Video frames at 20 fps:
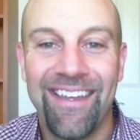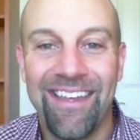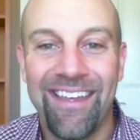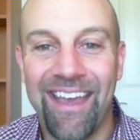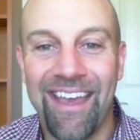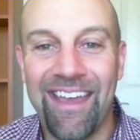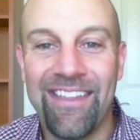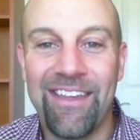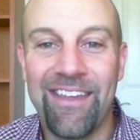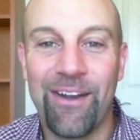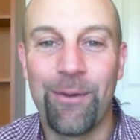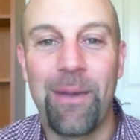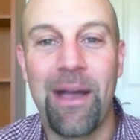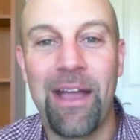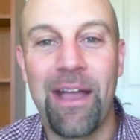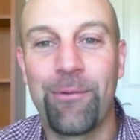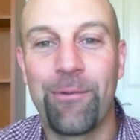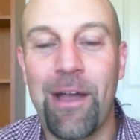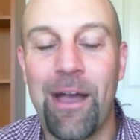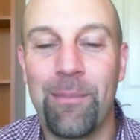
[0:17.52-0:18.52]
Hey there,
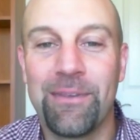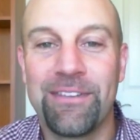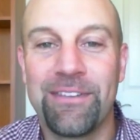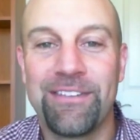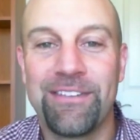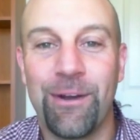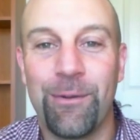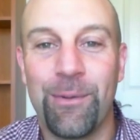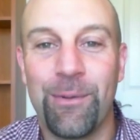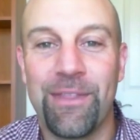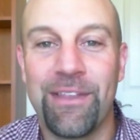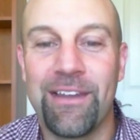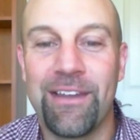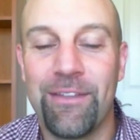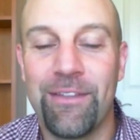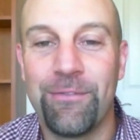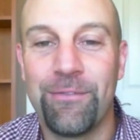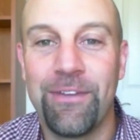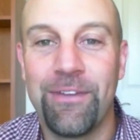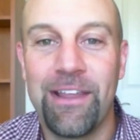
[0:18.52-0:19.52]
Mike Robbins here with
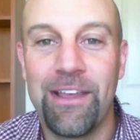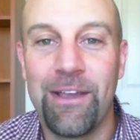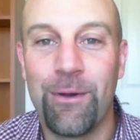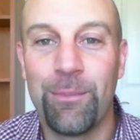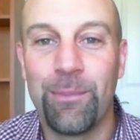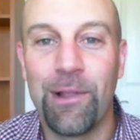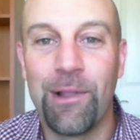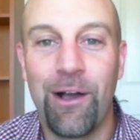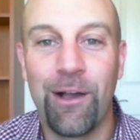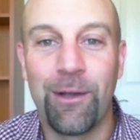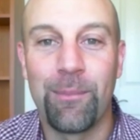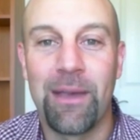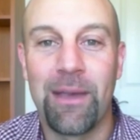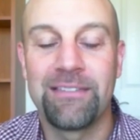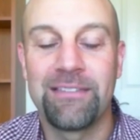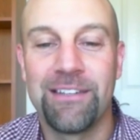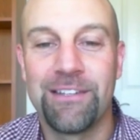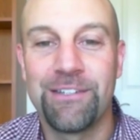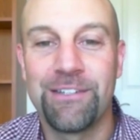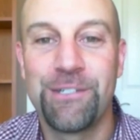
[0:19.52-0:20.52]
another video blog
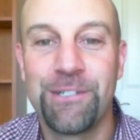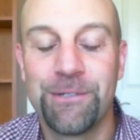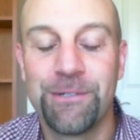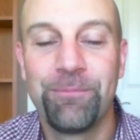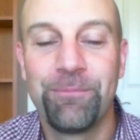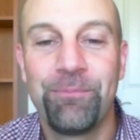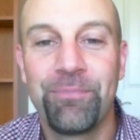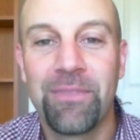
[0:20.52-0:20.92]
message.